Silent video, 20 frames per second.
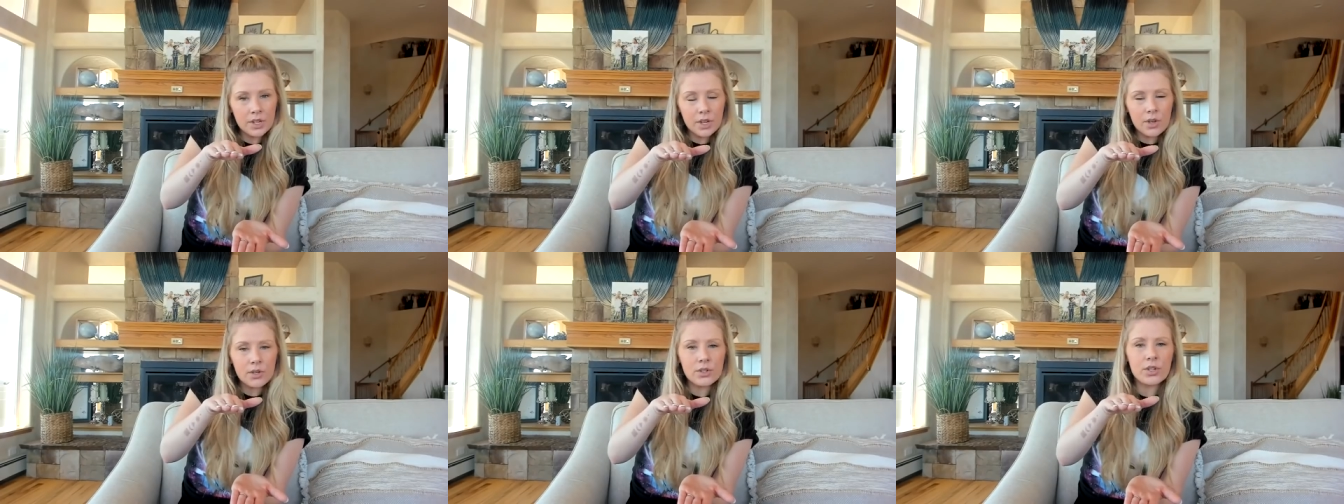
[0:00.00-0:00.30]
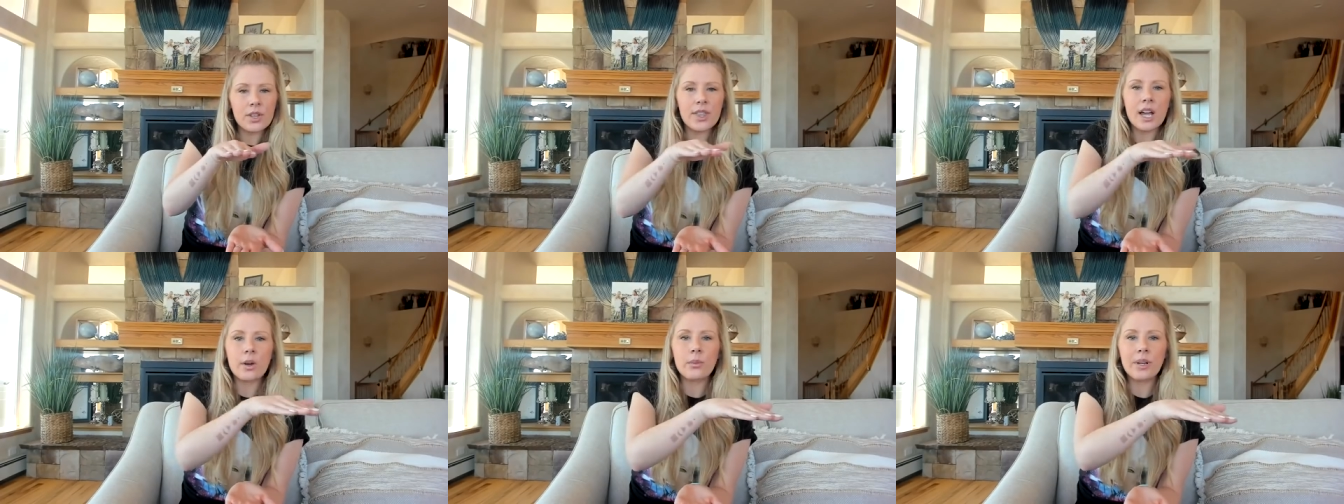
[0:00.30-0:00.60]
so
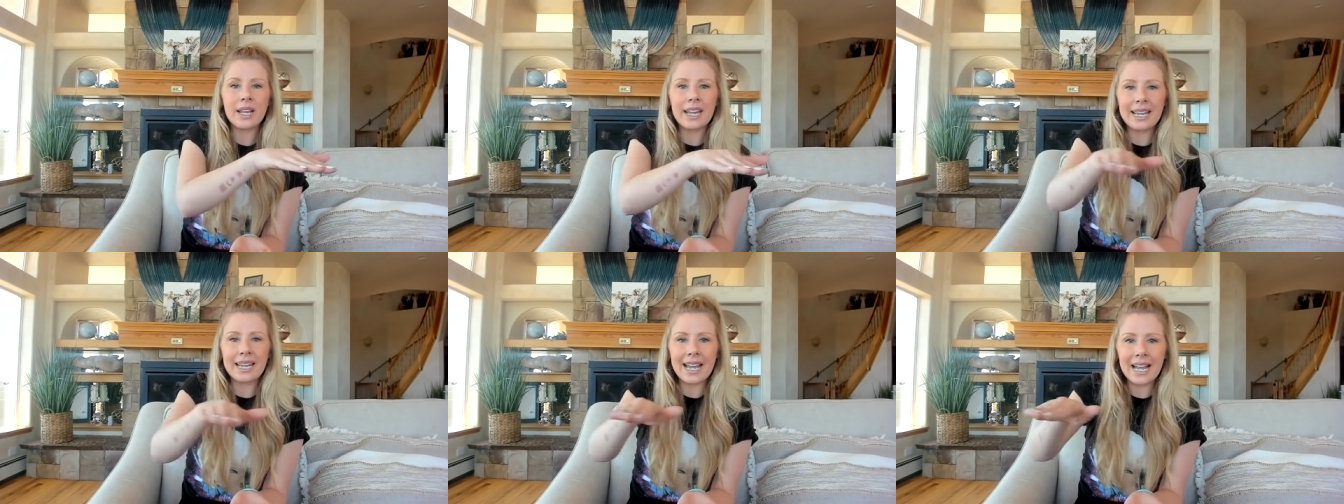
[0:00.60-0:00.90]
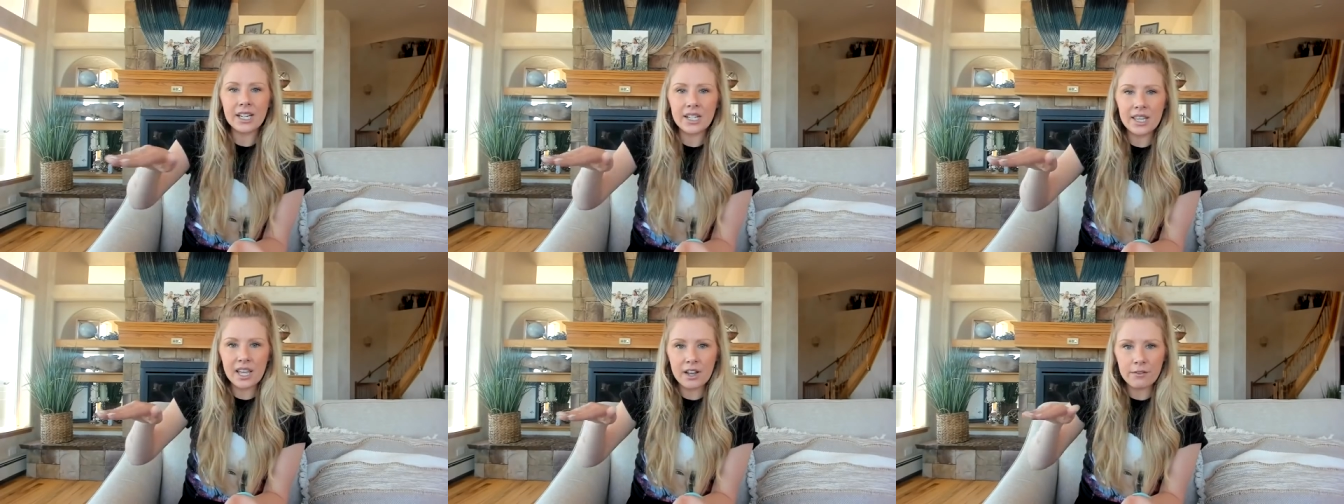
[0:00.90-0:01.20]
that we can
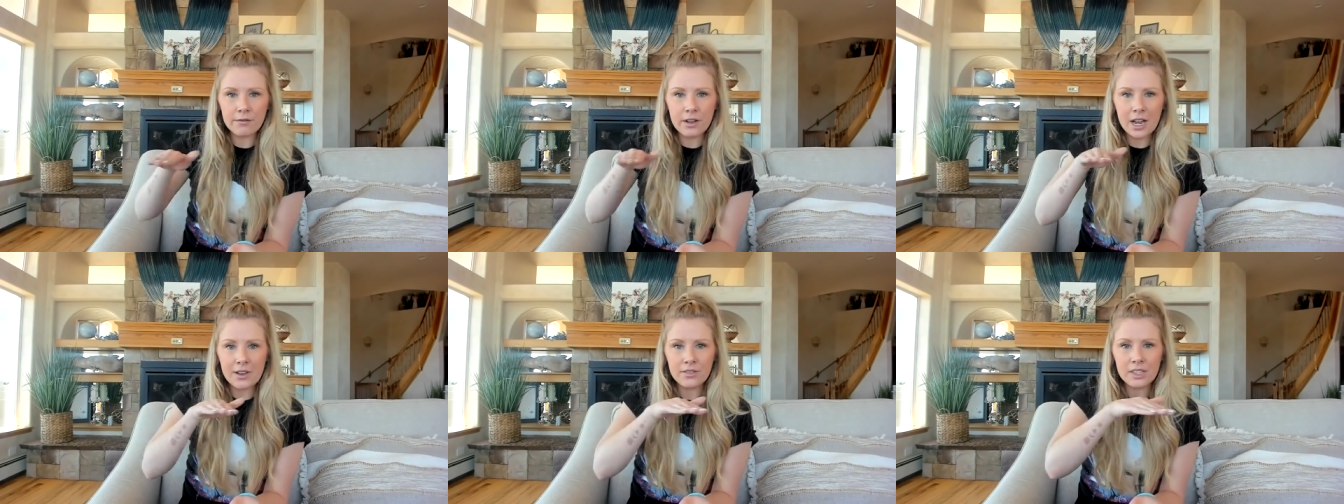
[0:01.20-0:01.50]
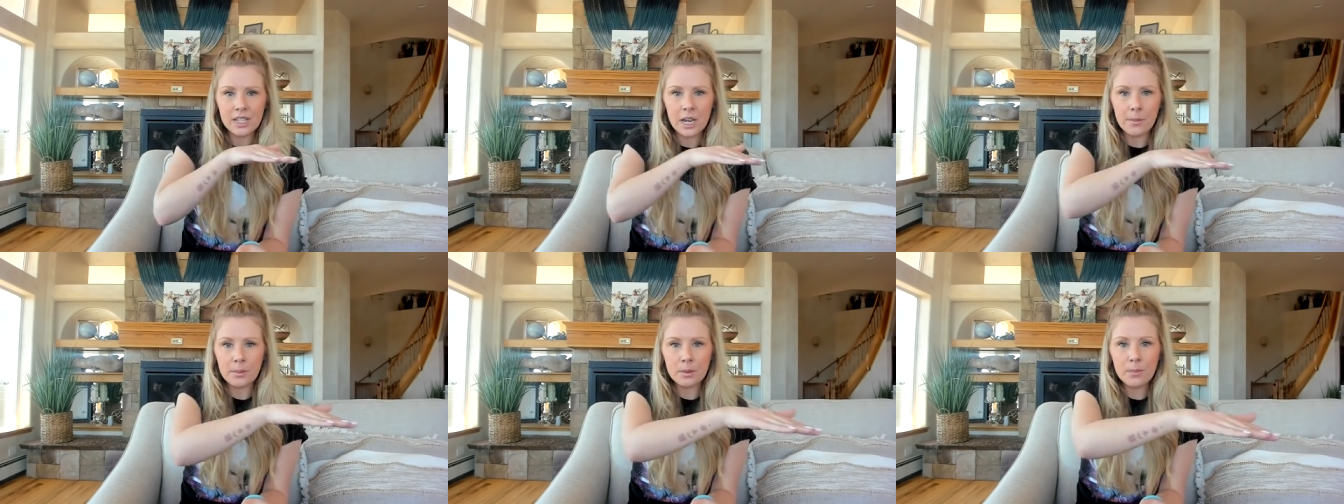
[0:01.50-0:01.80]
get to that five
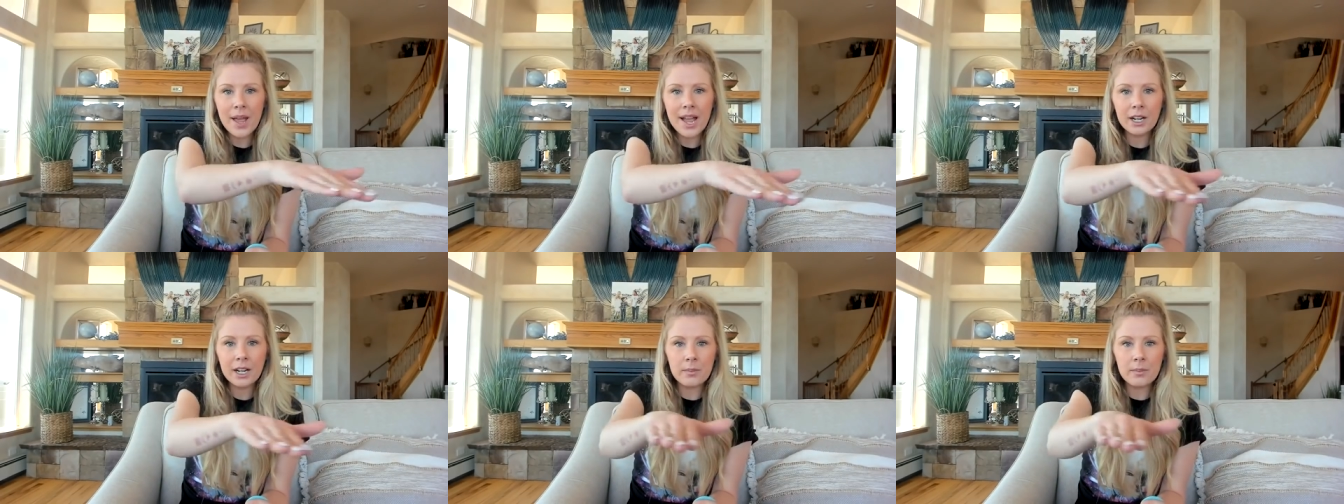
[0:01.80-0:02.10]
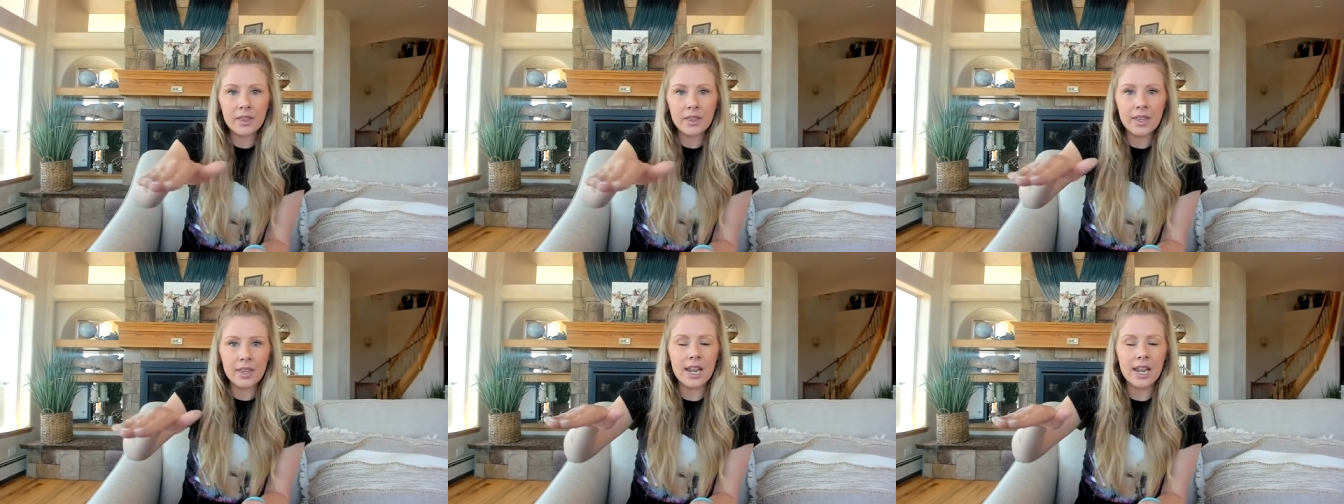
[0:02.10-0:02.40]
steps back
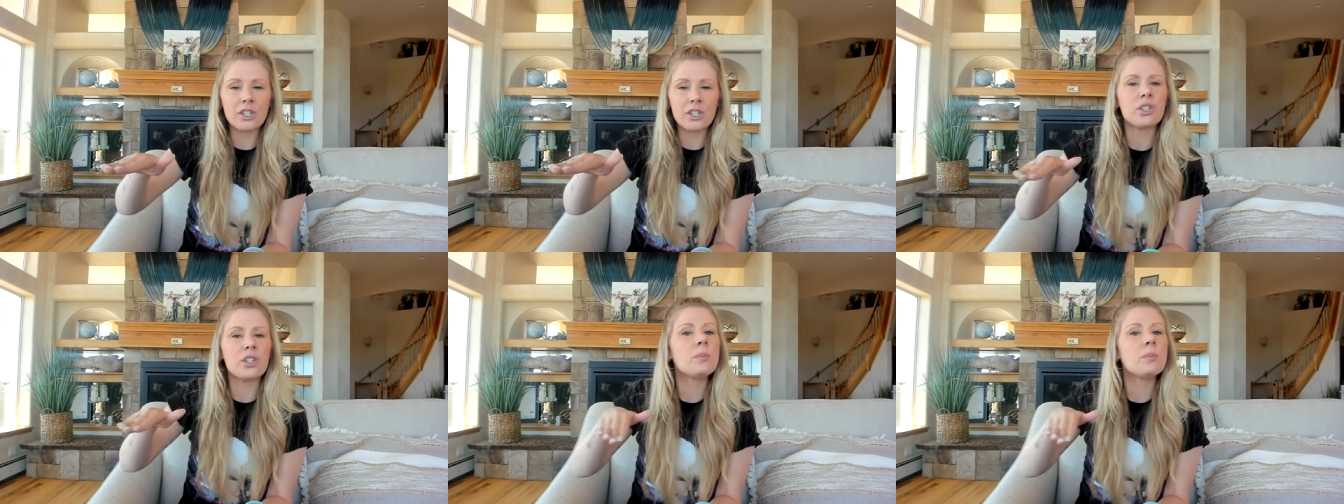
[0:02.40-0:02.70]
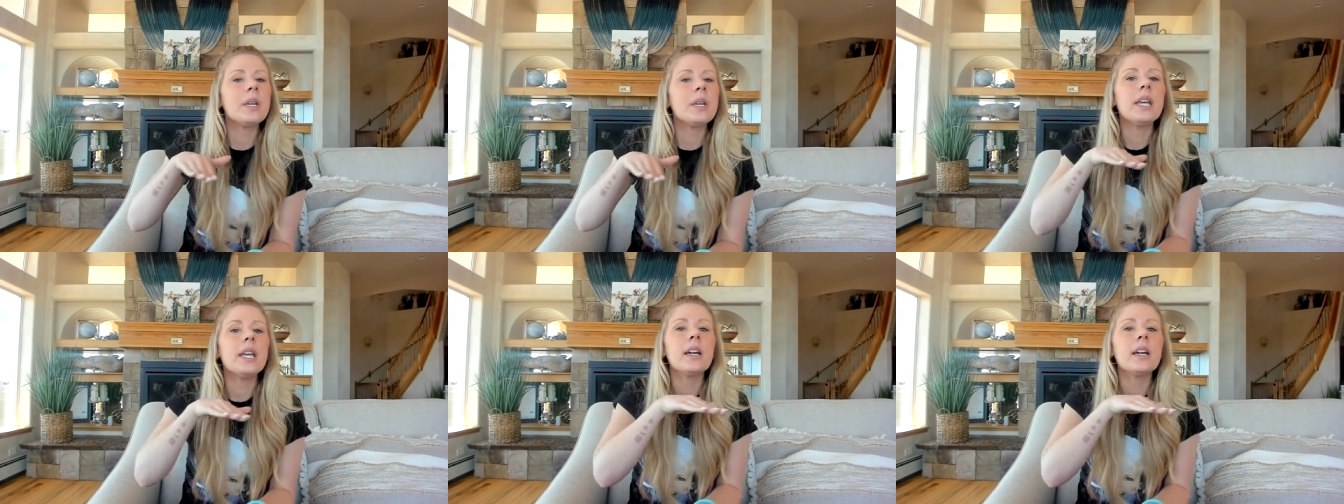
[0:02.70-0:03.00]
method and just
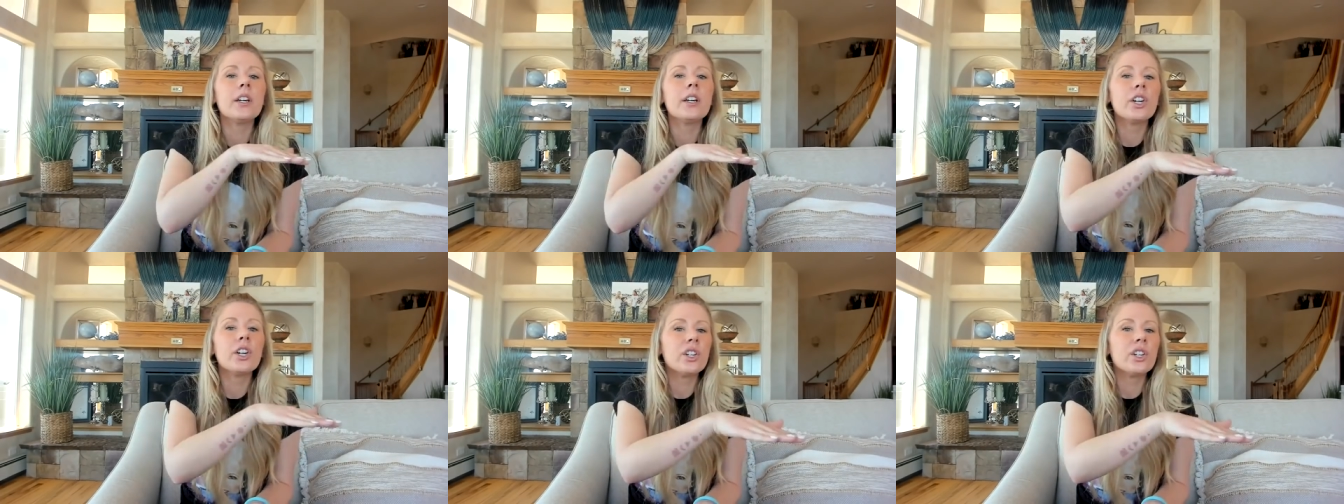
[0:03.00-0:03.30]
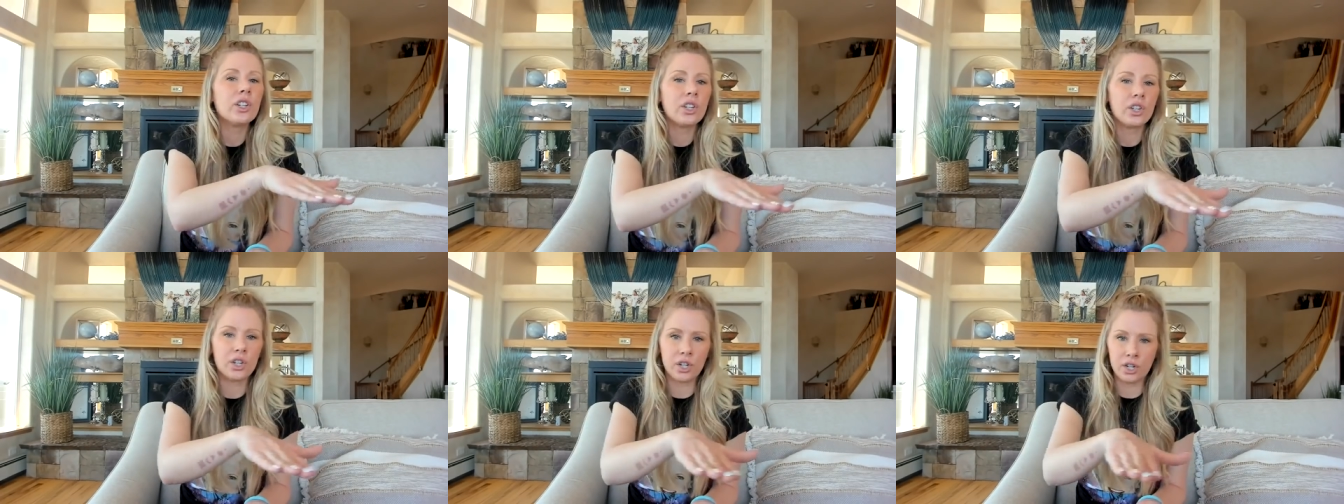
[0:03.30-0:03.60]
be
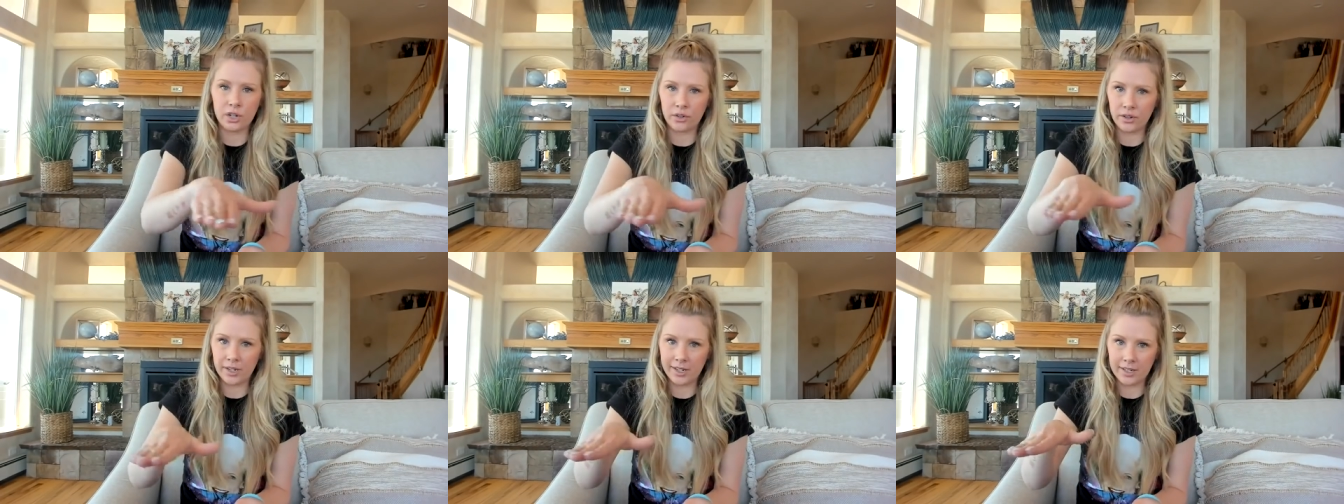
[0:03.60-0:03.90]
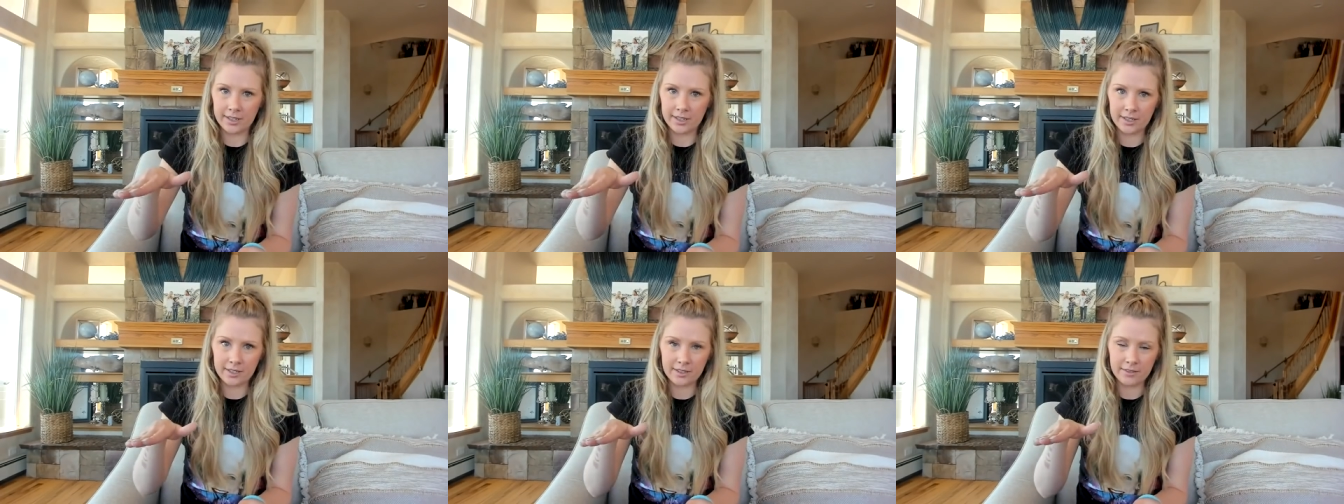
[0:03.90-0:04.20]

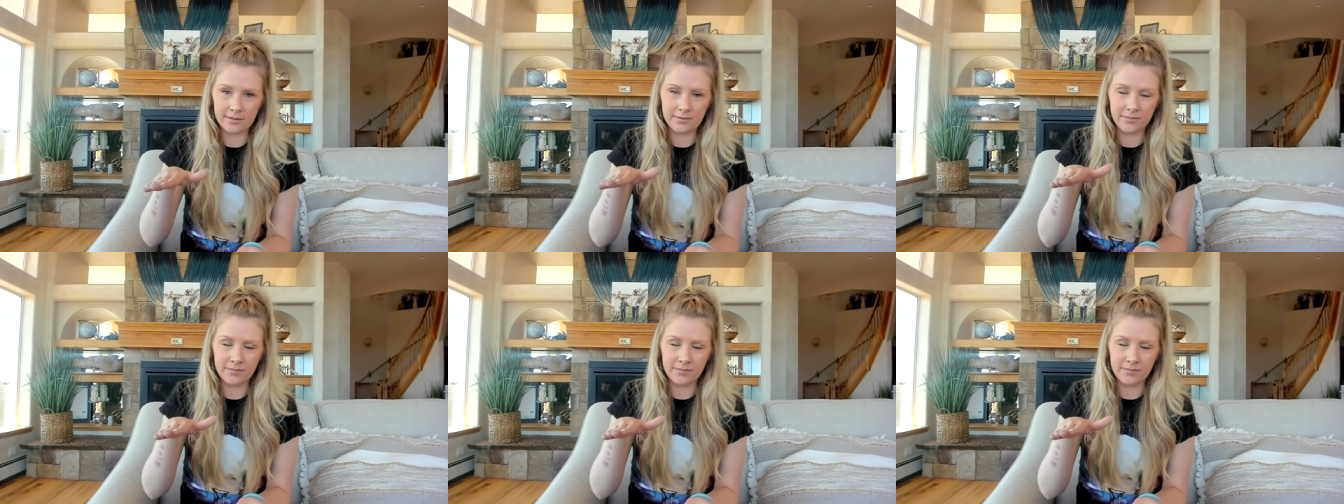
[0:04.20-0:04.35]
curious.